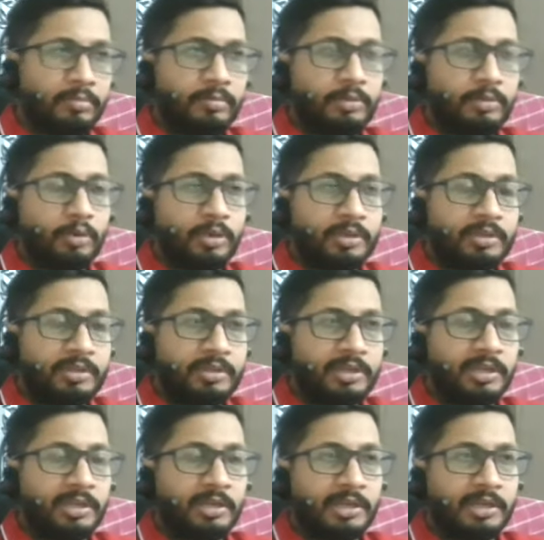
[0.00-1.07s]
you are
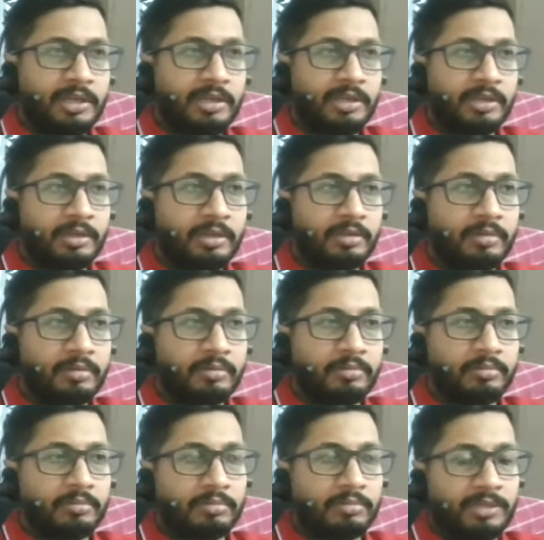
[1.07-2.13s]
taking the
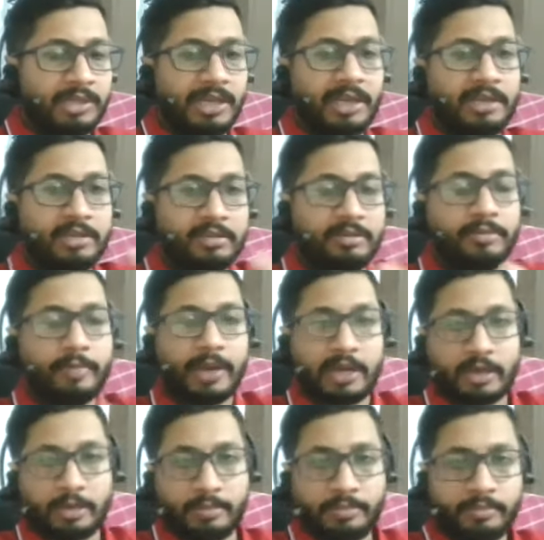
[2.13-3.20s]
changed
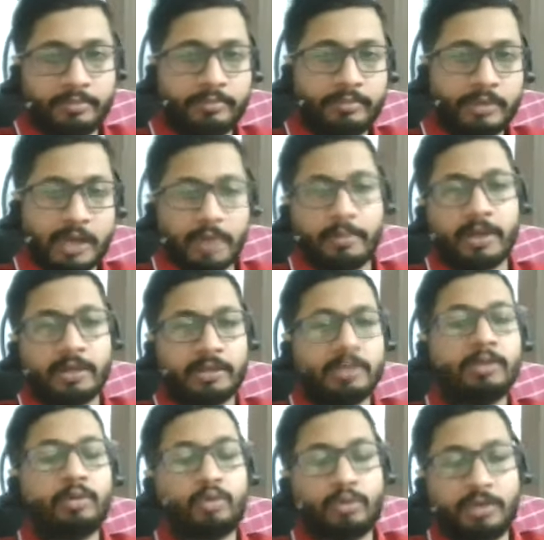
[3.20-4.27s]
backup. I'm
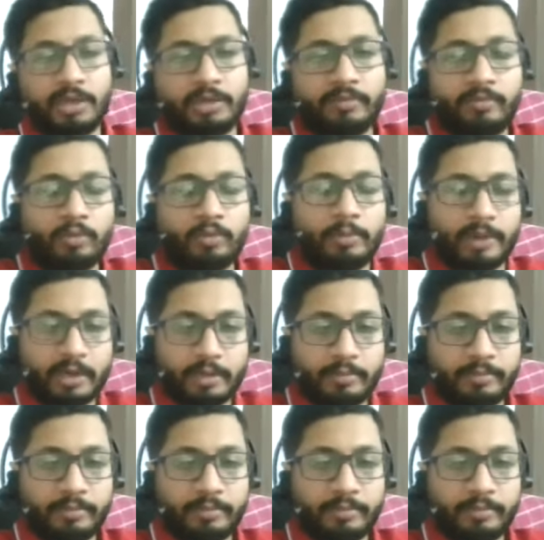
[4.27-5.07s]
asking you to take a full backup.